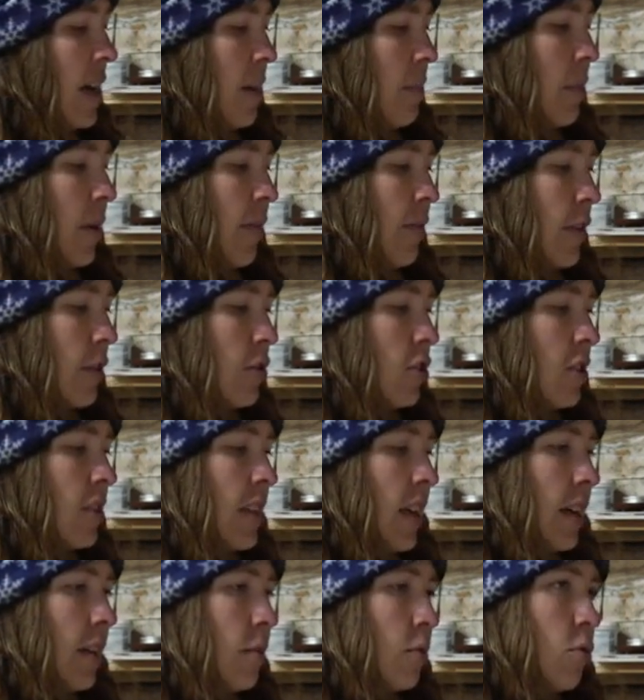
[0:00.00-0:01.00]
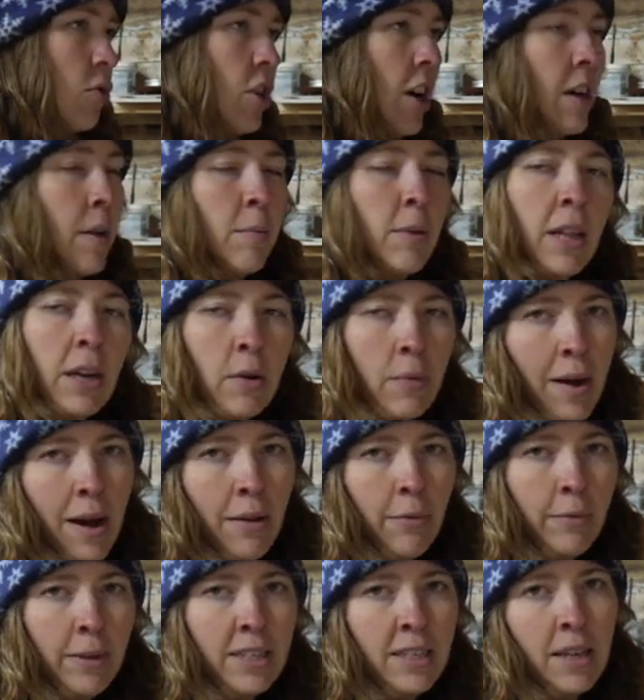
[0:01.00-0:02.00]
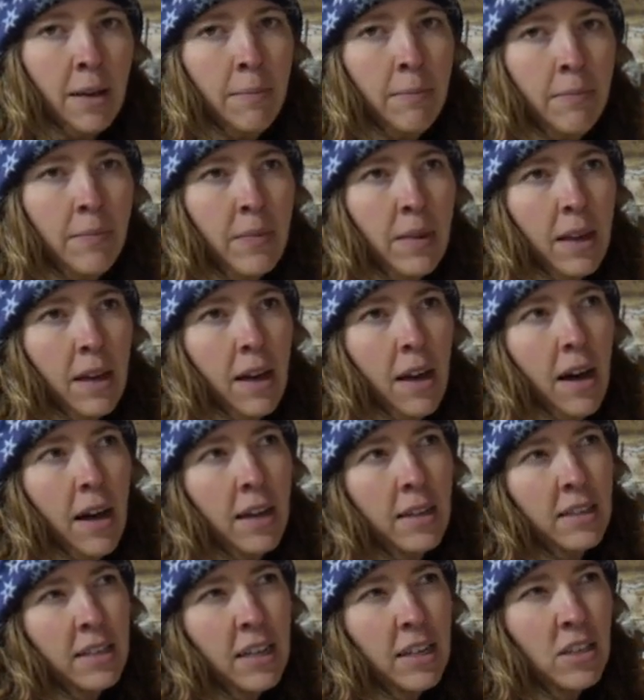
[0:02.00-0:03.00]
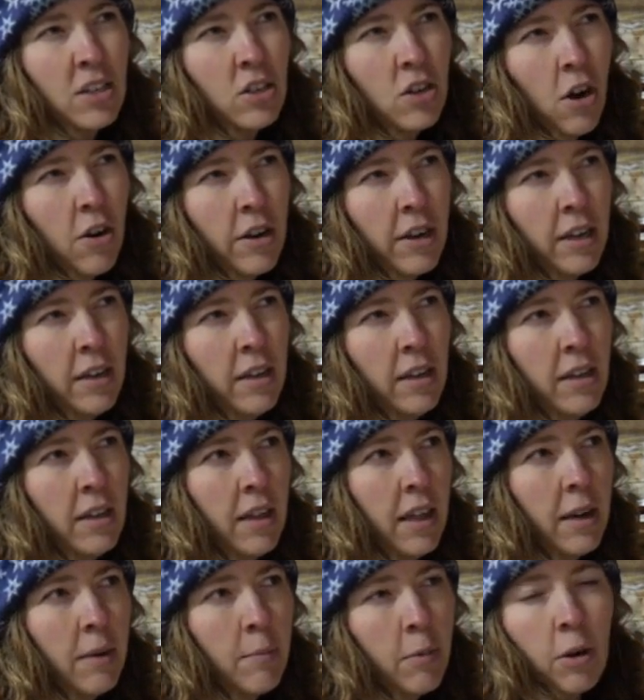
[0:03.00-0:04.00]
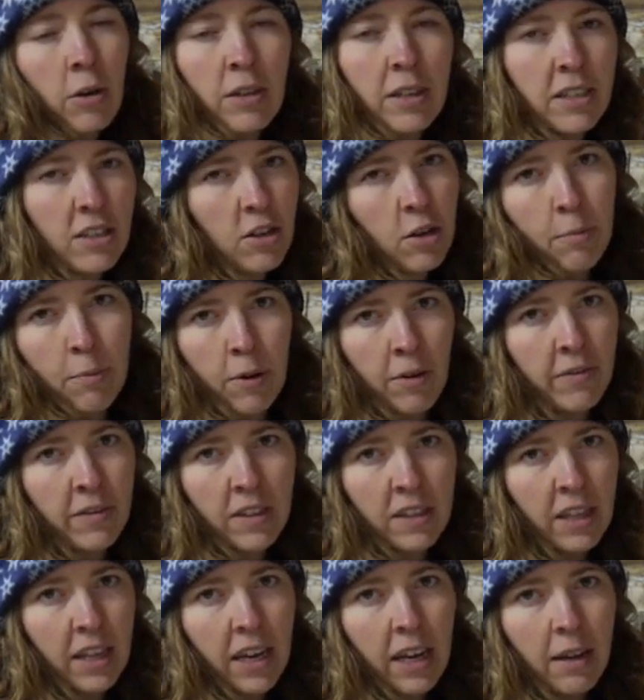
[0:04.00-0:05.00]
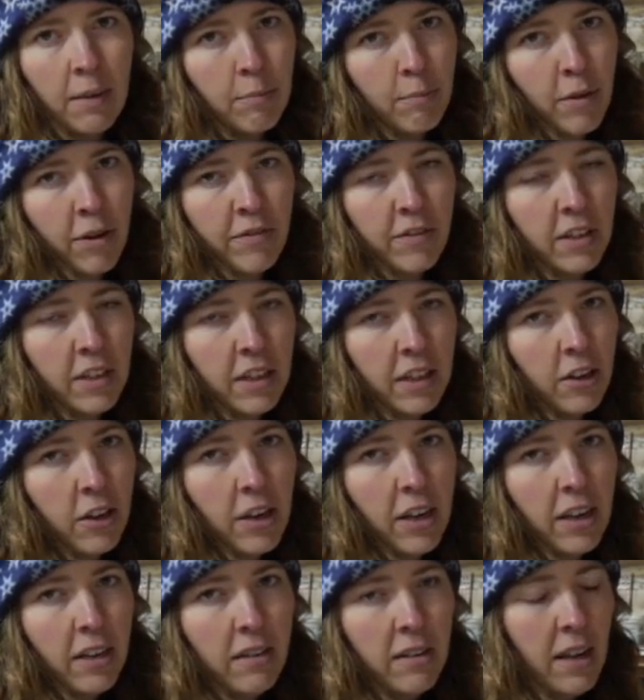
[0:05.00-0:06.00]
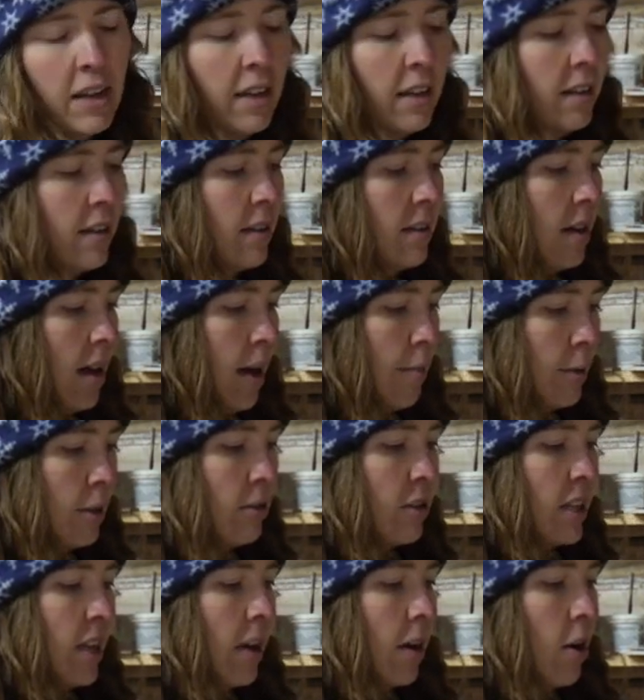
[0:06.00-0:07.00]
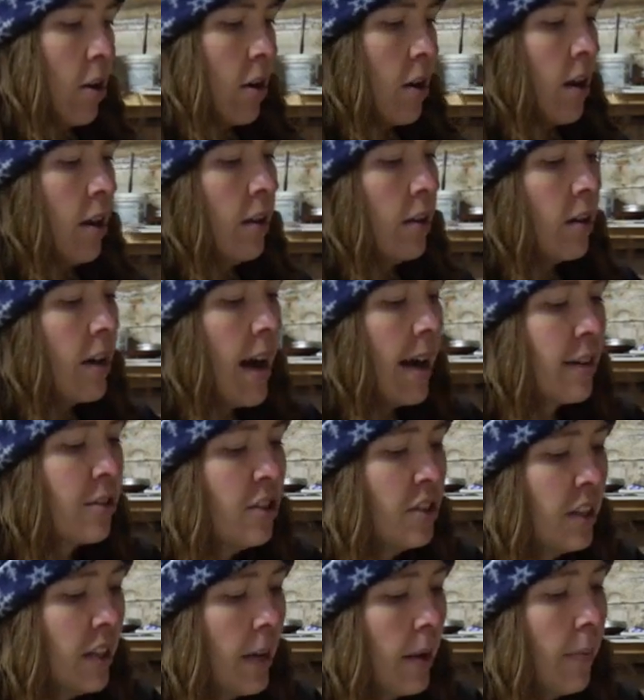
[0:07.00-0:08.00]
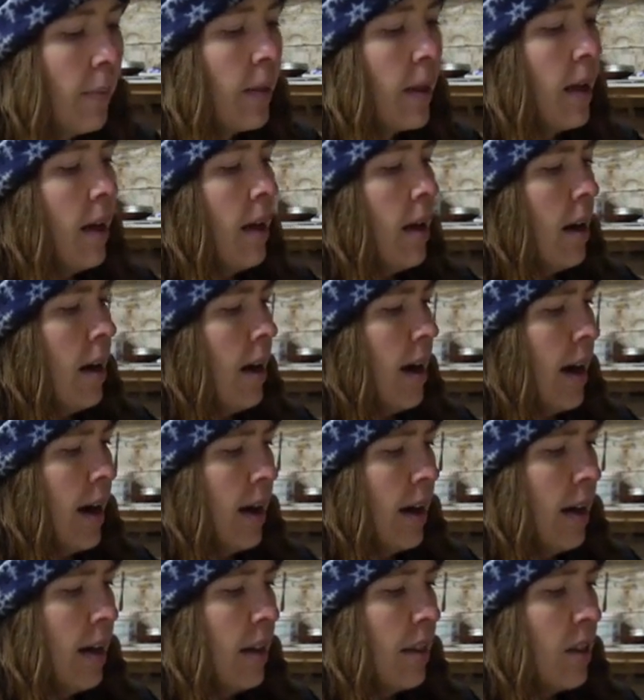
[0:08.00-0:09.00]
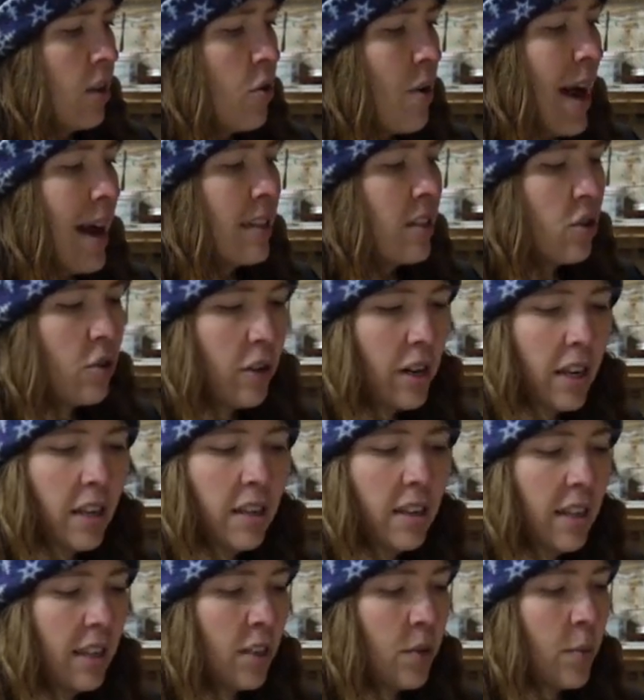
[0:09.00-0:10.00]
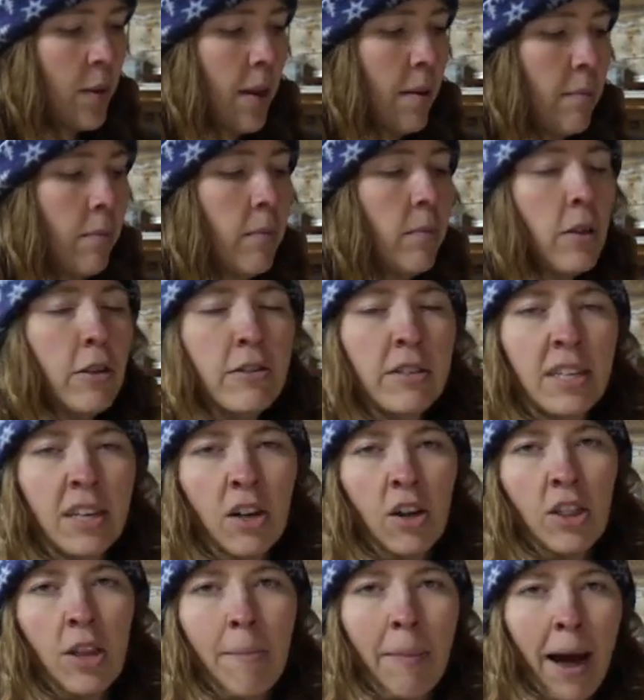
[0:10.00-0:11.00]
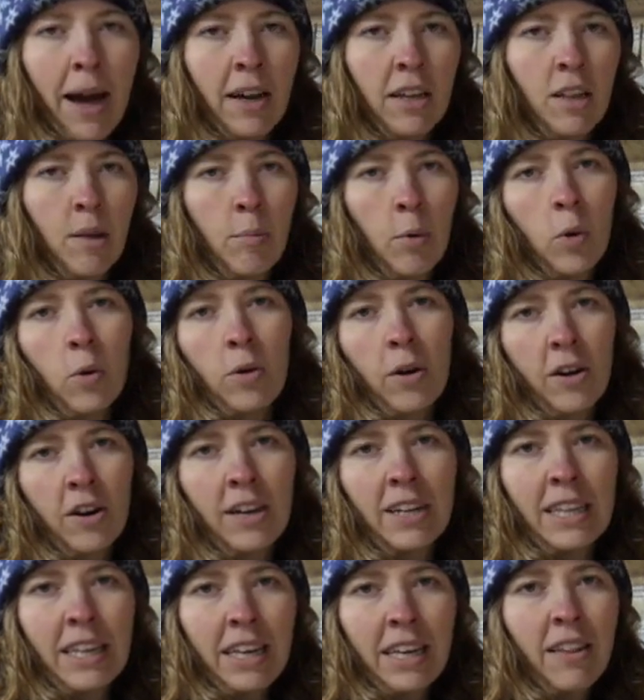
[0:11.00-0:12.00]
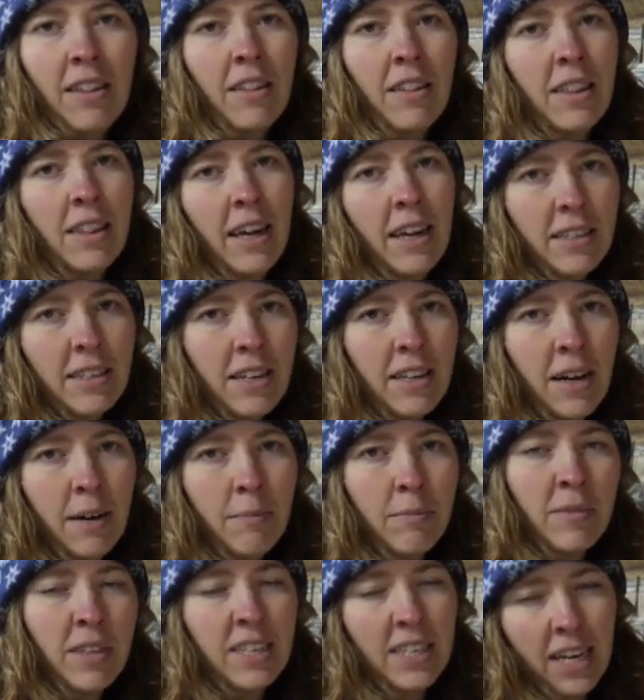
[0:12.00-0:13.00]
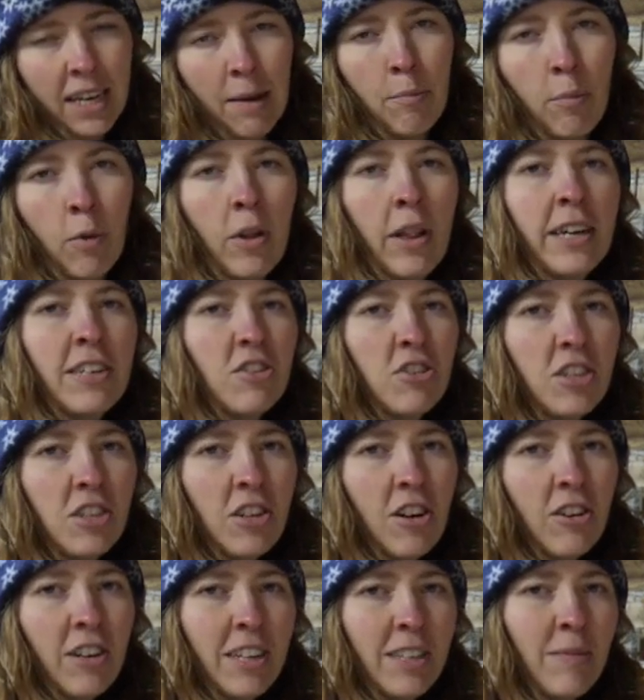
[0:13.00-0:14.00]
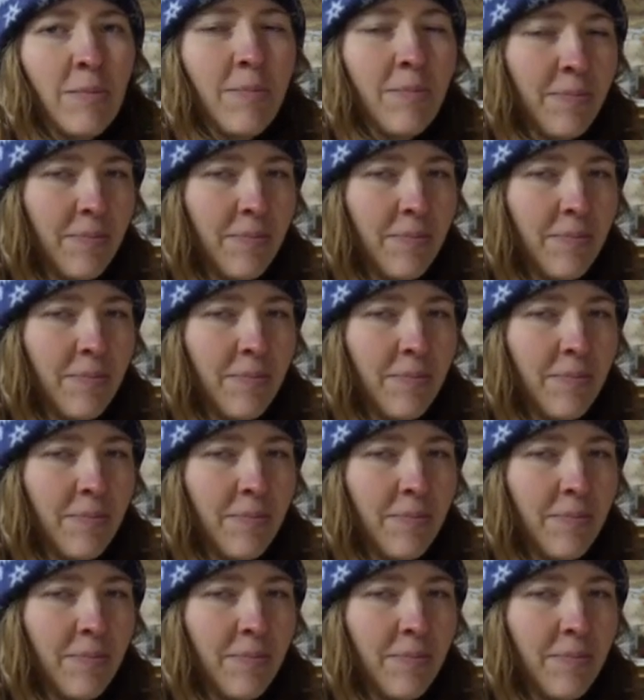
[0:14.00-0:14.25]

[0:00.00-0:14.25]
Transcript: But if you're just like trying to play around with some, uh, to get started, like Pearlies are perfectly, perfectly good. And I'm using her color actually uh, the grass green, that's what I'm using on the back of the bowl currently, that um, the second bowl I just started.